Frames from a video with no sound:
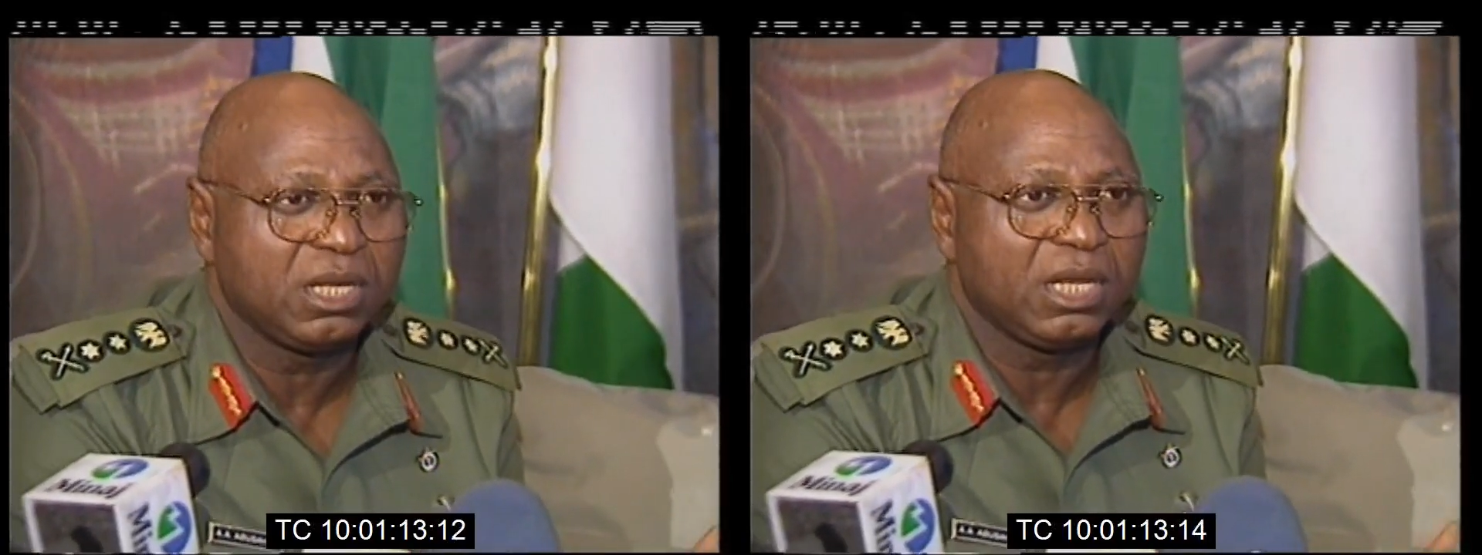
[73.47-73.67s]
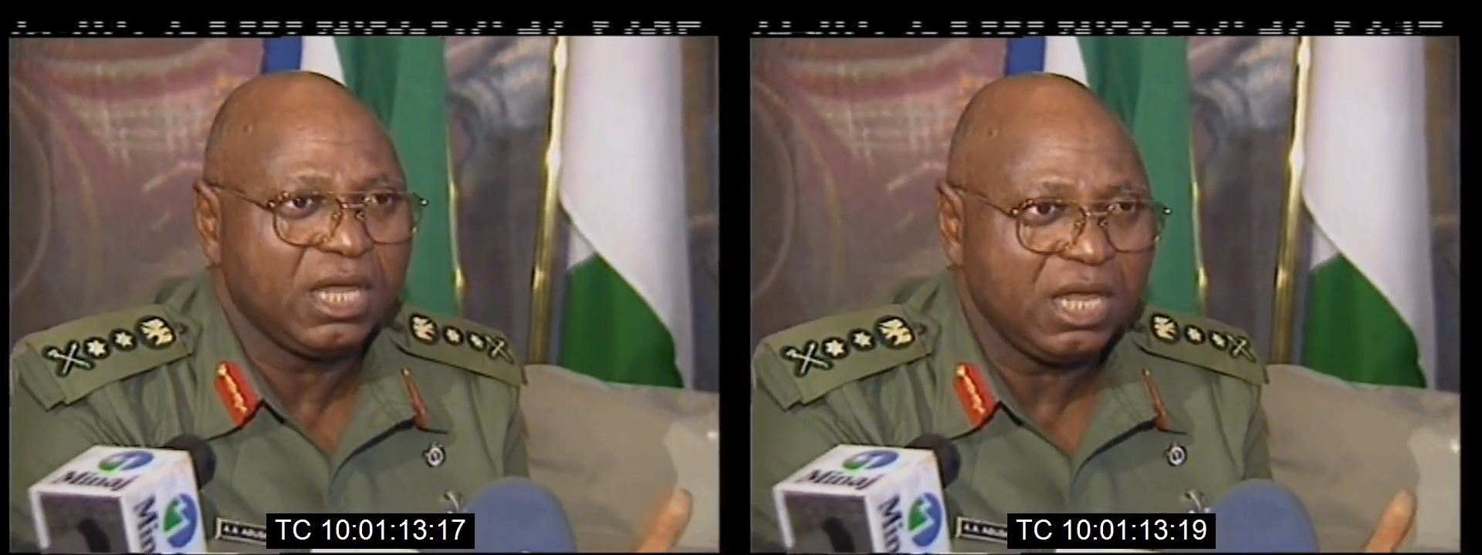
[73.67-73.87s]

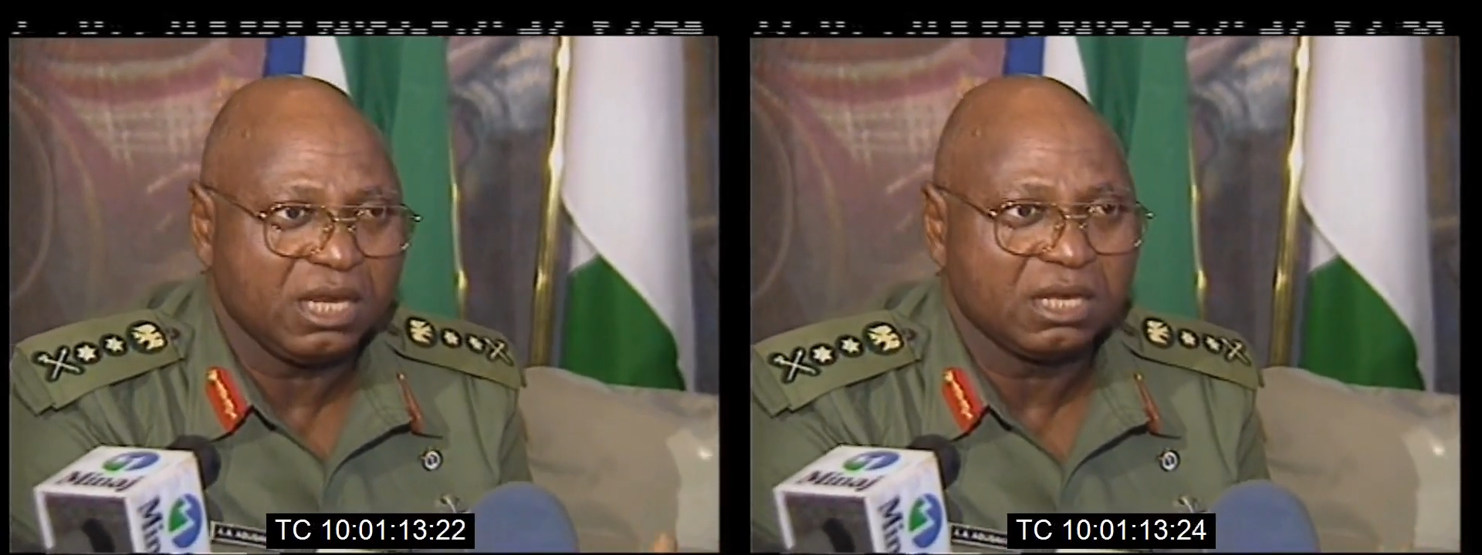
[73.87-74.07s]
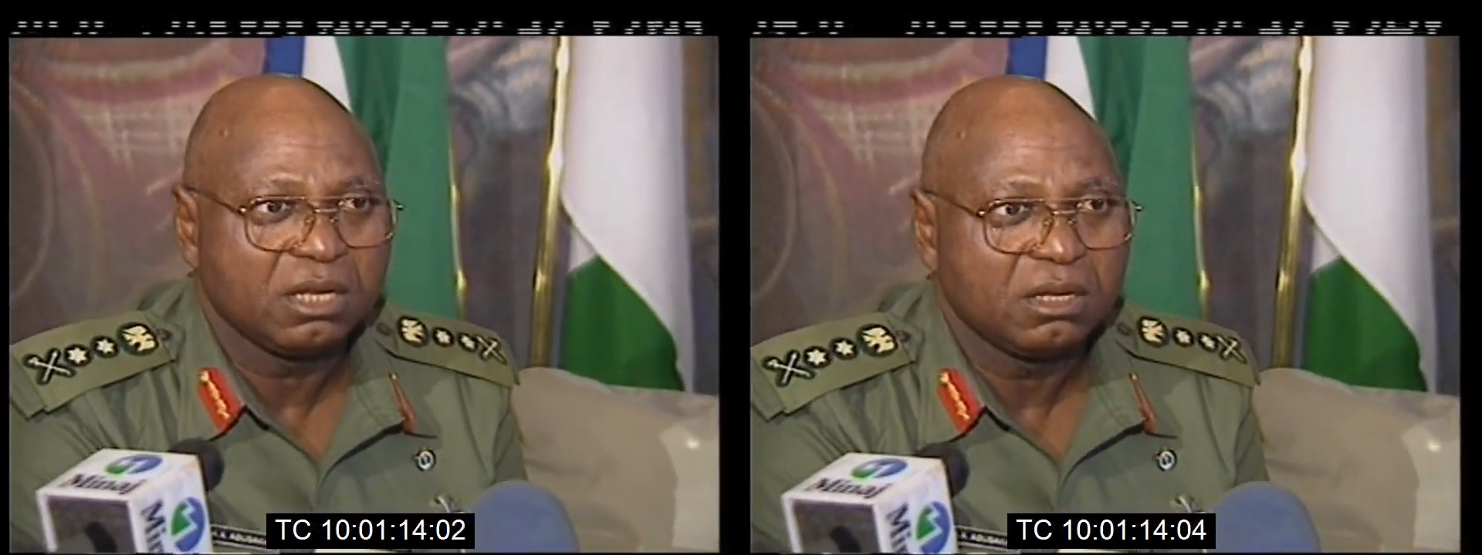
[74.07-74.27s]

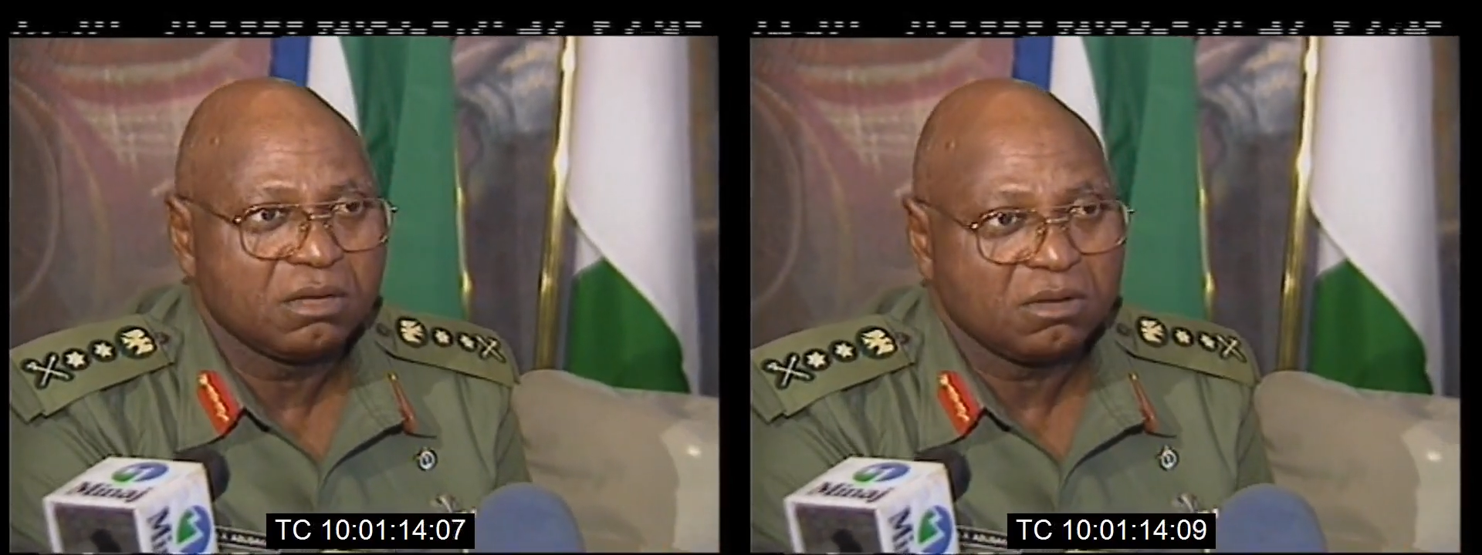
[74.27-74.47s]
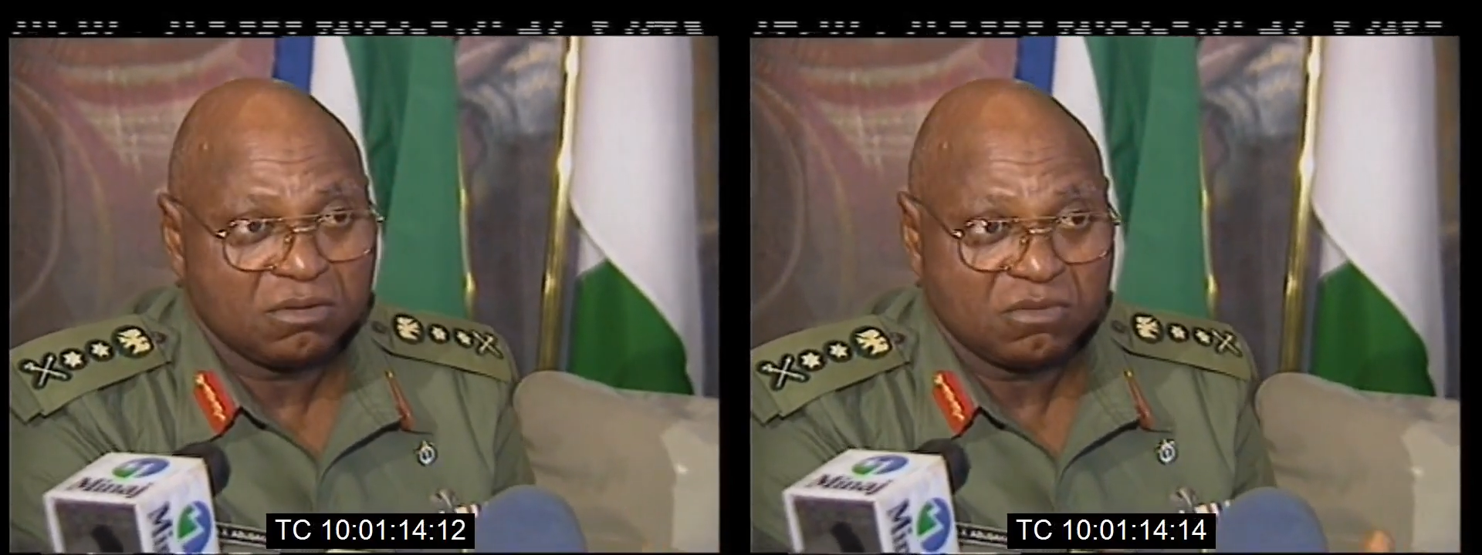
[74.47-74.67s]
need
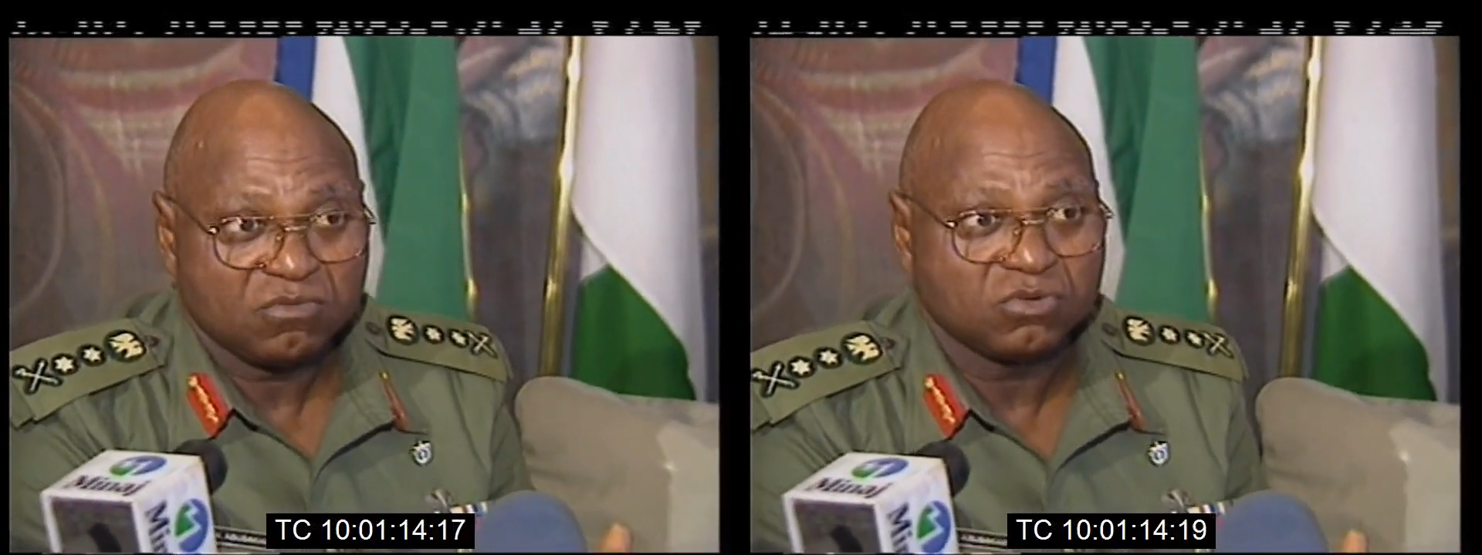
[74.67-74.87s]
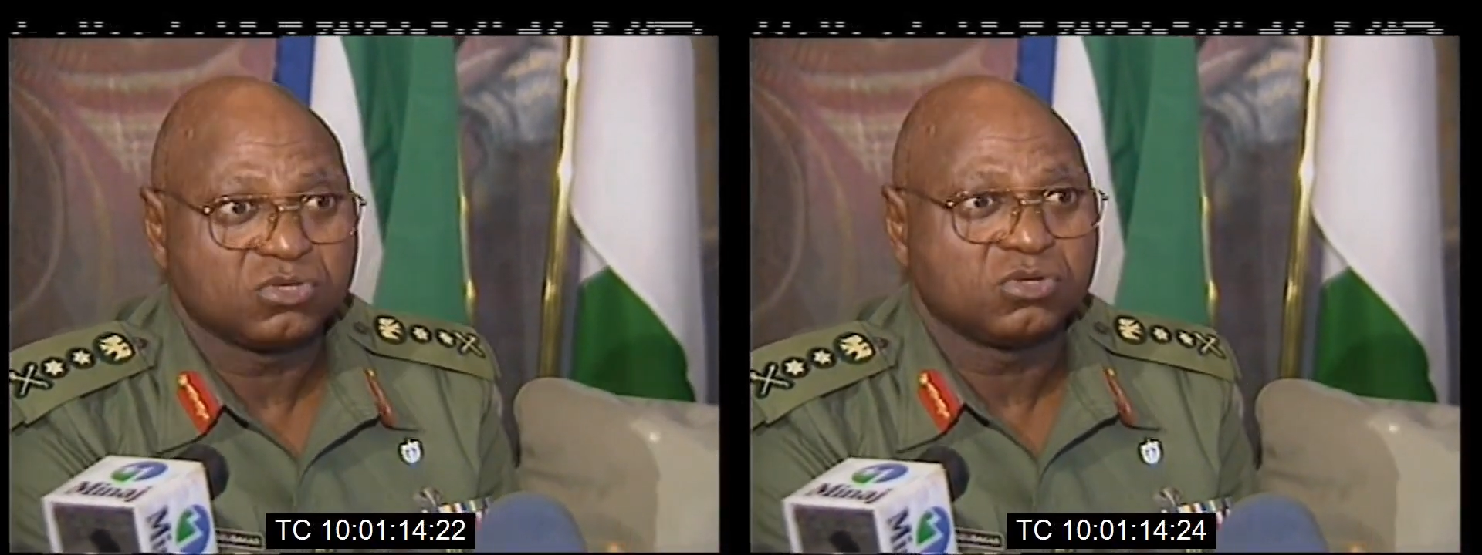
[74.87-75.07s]

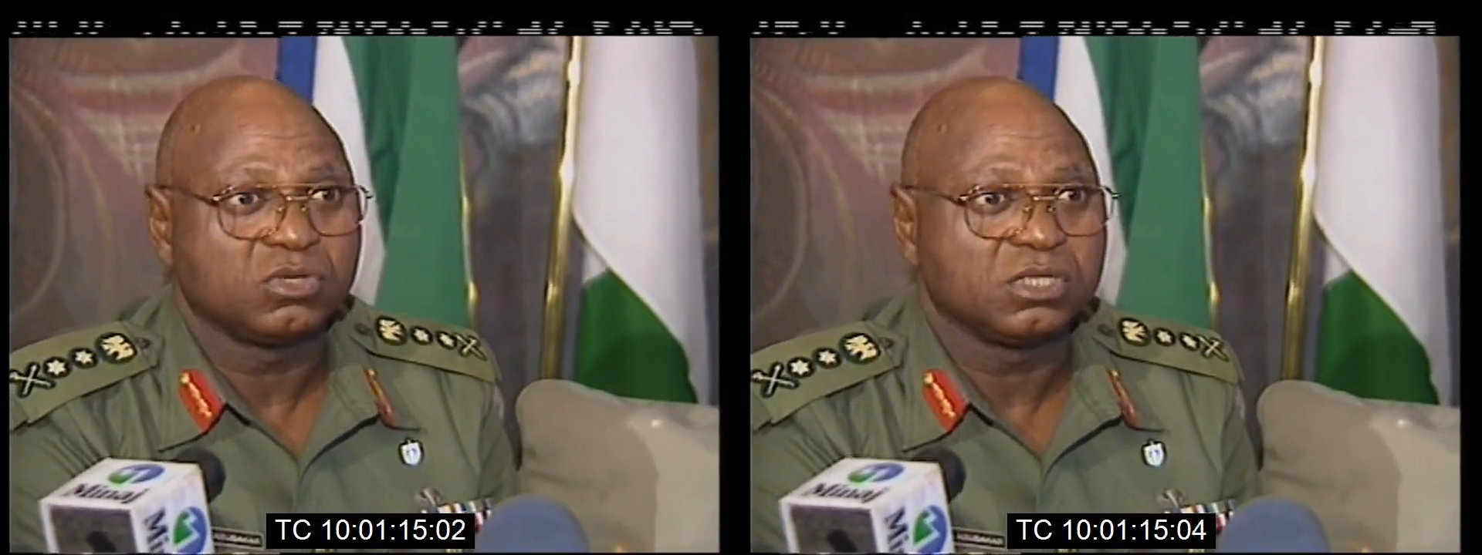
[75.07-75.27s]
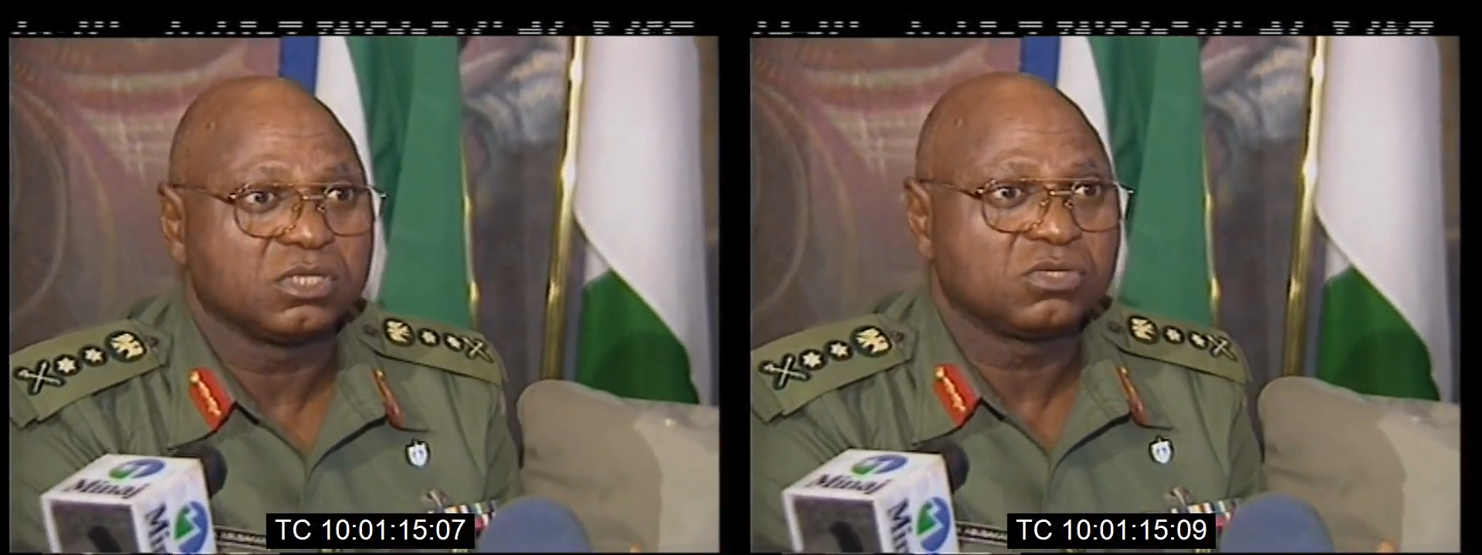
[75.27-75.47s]
for
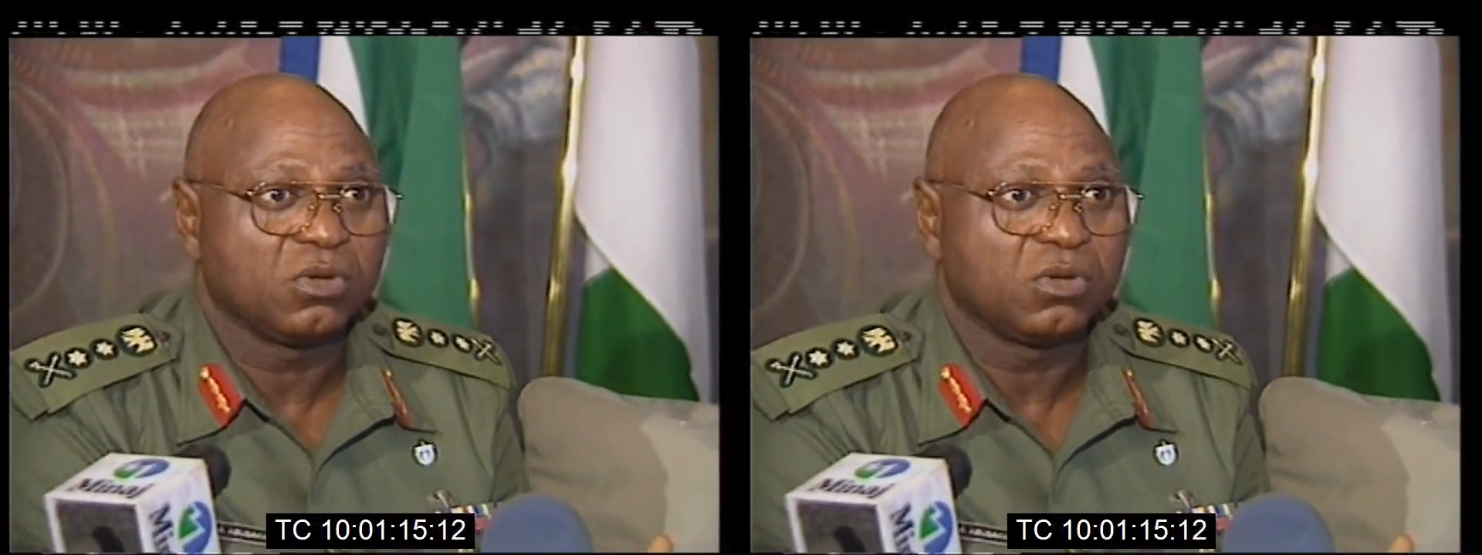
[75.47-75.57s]
soldiers.